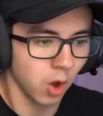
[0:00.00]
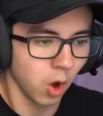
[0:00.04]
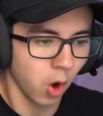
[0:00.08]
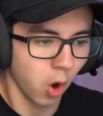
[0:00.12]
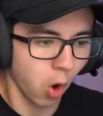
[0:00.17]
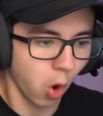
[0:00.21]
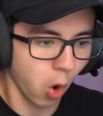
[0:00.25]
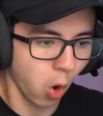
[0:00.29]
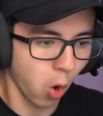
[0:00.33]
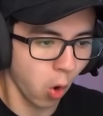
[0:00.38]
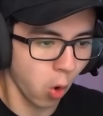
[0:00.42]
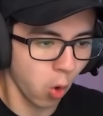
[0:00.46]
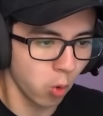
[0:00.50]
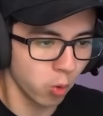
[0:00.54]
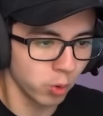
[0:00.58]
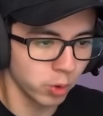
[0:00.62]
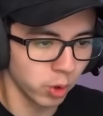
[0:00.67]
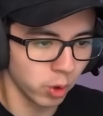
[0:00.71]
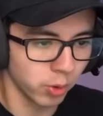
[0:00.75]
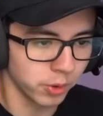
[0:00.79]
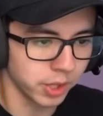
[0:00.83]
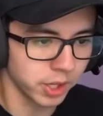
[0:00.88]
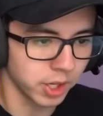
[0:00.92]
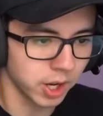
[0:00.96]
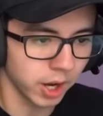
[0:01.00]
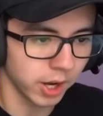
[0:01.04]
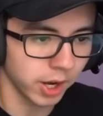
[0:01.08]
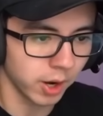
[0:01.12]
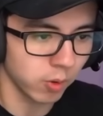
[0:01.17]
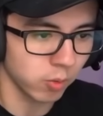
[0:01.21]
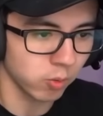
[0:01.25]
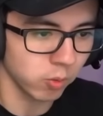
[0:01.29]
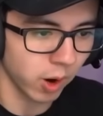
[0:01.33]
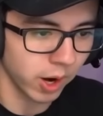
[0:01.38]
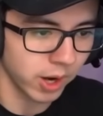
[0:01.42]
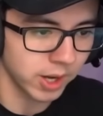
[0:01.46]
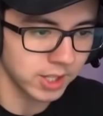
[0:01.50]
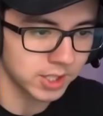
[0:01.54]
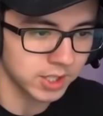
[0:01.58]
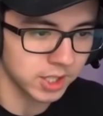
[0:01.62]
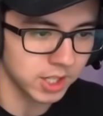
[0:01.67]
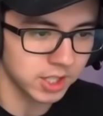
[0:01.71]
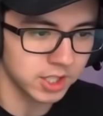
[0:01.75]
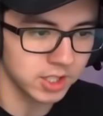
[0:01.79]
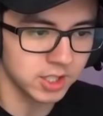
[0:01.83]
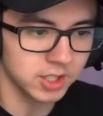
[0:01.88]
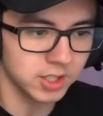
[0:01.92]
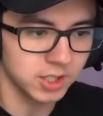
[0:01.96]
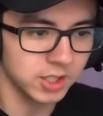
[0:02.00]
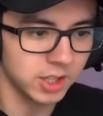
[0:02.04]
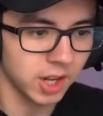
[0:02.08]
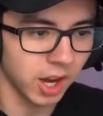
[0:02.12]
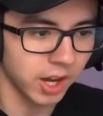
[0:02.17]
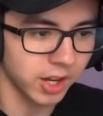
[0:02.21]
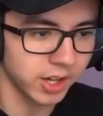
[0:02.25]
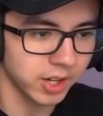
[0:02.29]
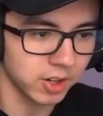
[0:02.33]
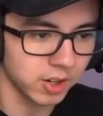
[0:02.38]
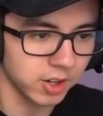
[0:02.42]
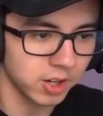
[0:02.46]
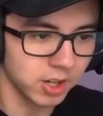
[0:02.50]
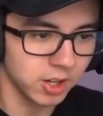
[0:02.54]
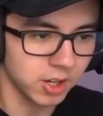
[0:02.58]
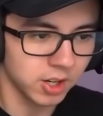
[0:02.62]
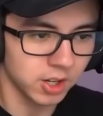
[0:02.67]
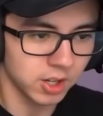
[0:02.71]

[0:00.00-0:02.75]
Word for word: Oh, no, they got out right as I got here.